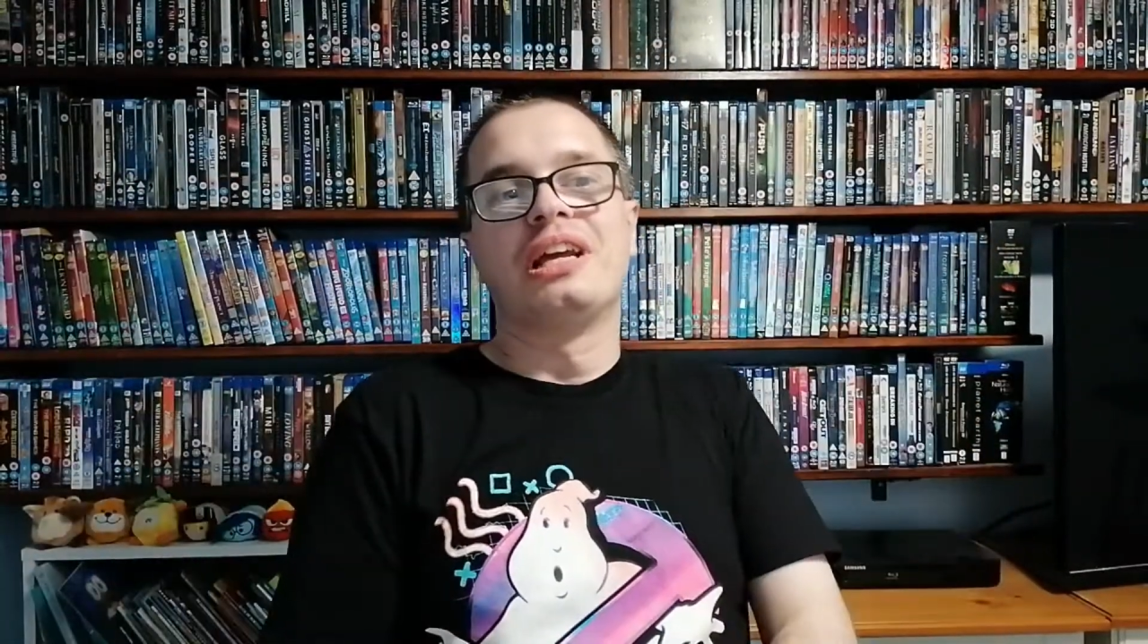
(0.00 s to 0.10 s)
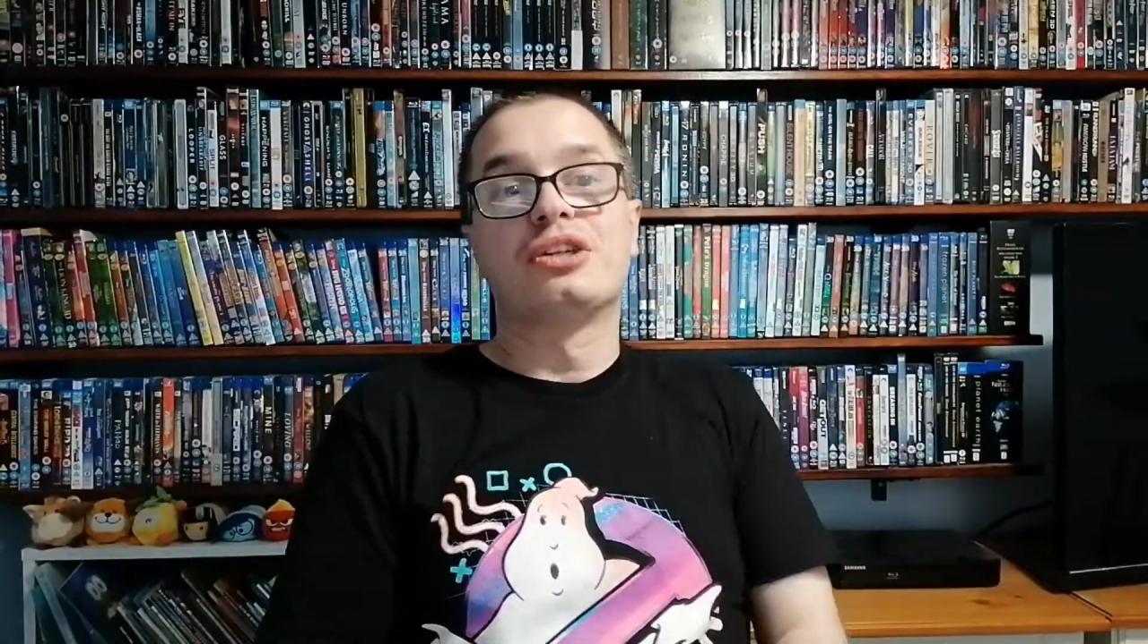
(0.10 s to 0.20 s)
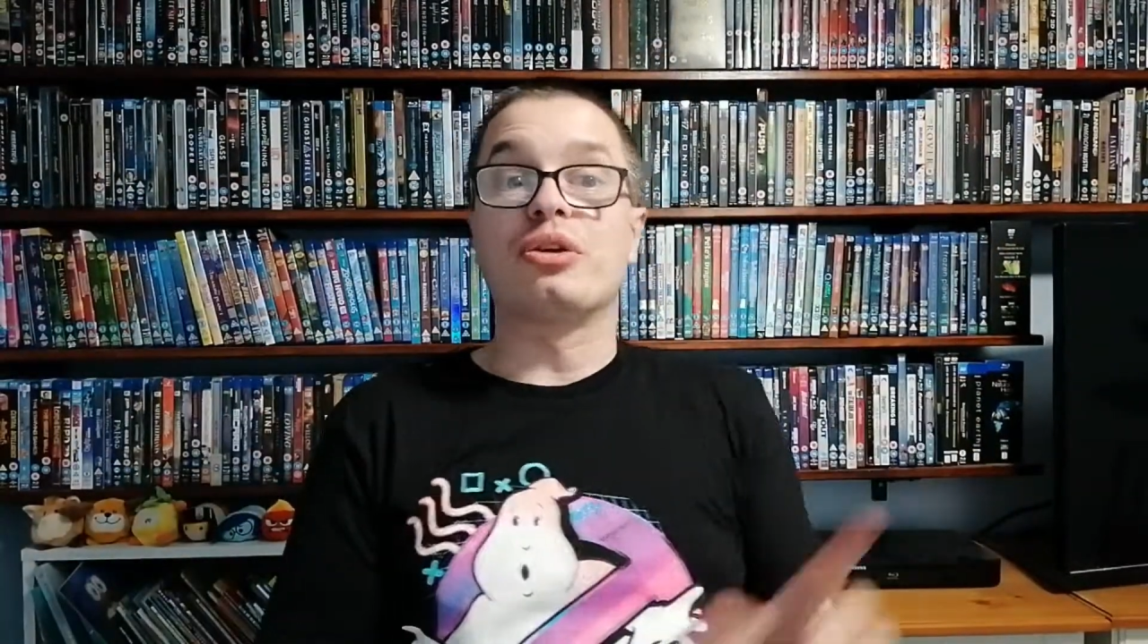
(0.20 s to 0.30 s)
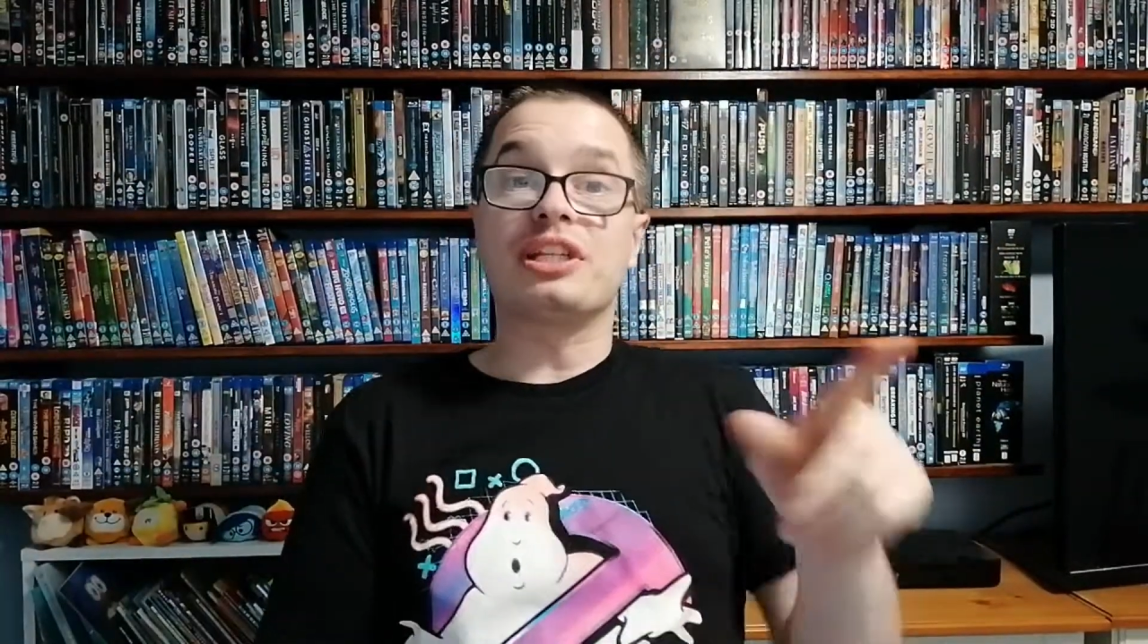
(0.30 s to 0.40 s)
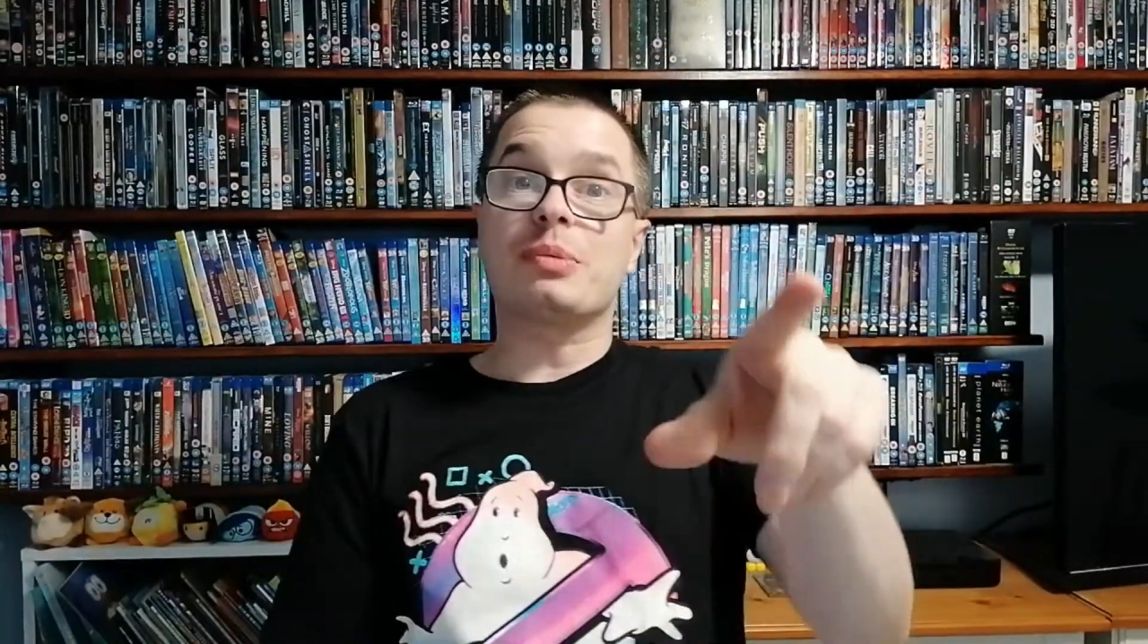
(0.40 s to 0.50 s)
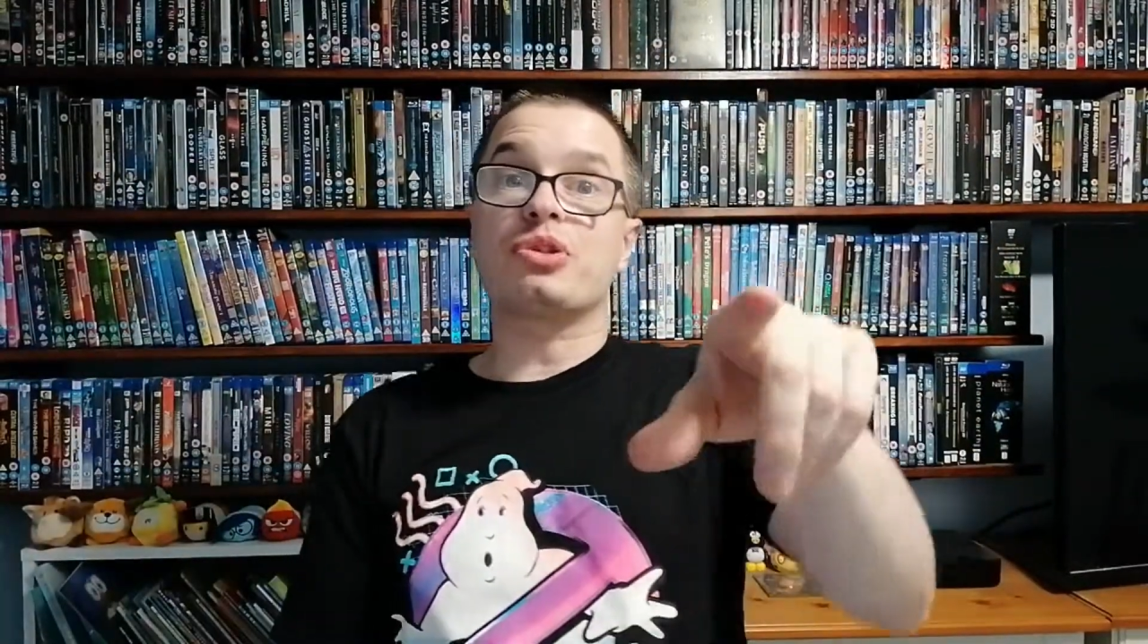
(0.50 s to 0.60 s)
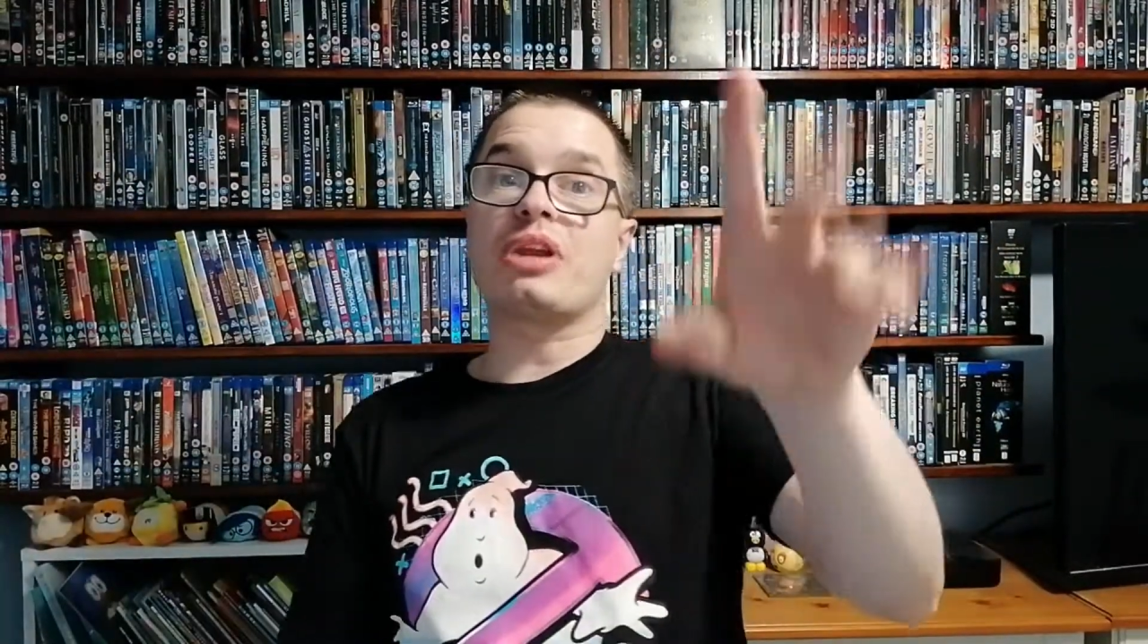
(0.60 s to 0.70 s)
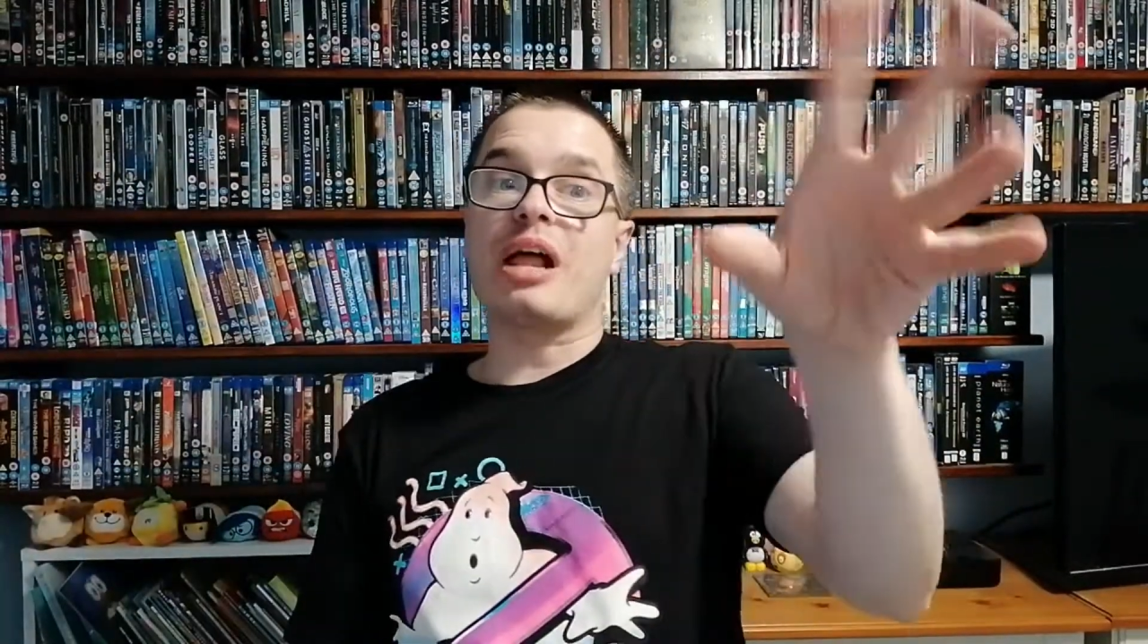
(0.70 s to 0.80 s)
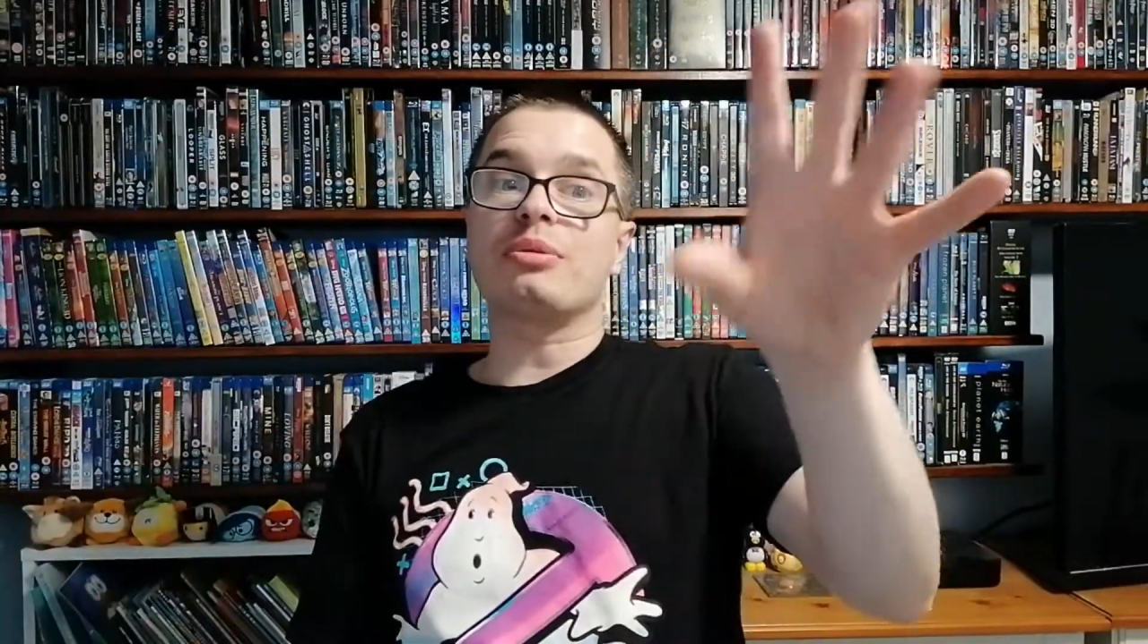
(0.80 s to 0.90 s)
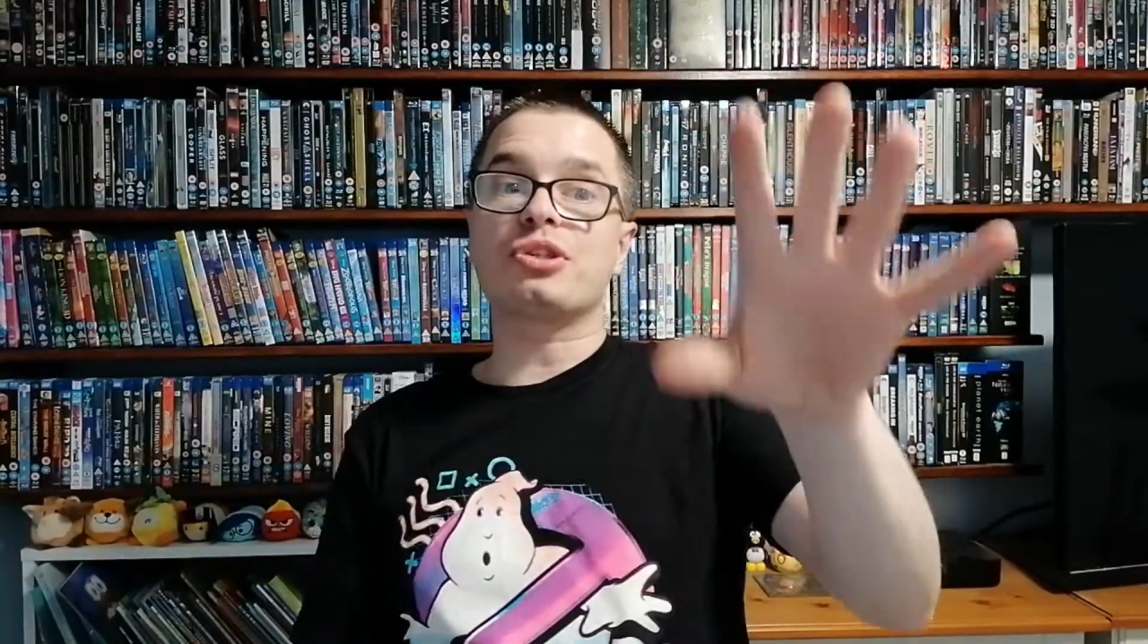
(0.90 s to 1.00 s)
So in this episode I'll